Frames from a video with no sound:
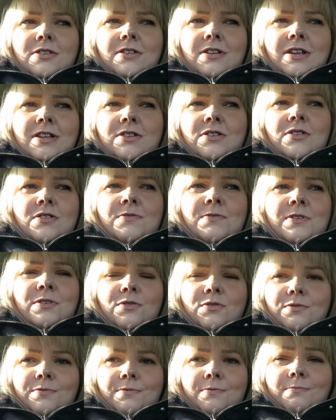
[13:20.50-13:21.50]
It just
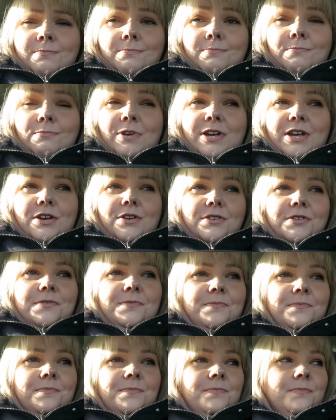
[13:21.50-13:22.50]
feels weird.
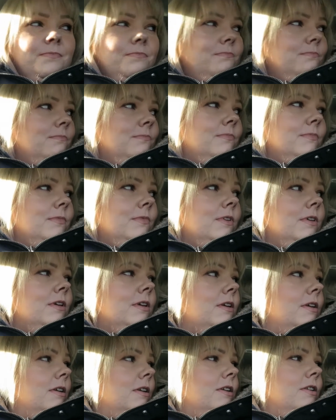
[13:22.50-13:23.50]

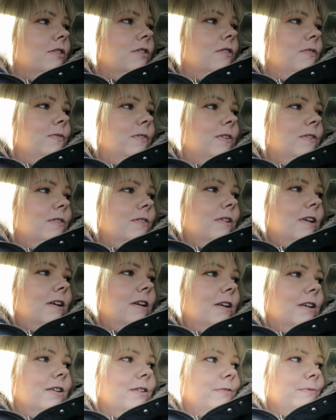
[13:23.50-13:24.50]
It just feels
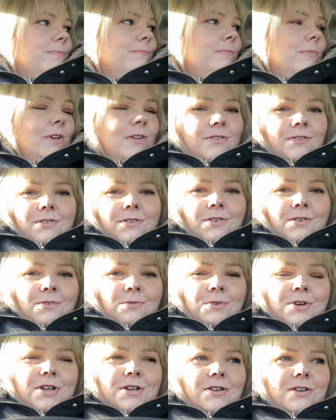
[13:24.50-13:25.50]
like, I don't know,
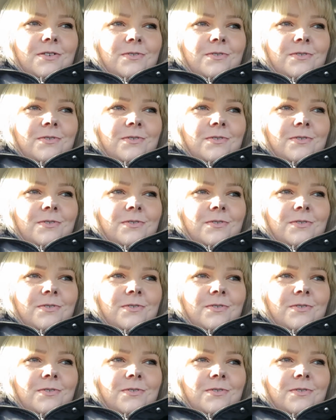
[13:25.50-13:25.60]
weird.